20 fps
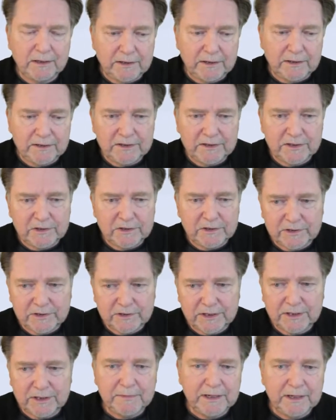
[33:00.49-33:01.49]
decisions
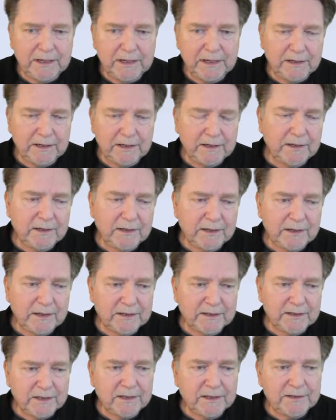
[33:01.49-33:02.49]
get made,
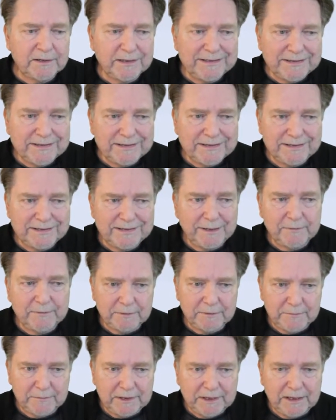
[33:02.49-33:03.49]
it did seem
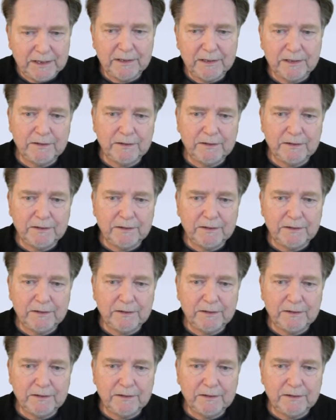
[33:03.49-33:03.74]
to me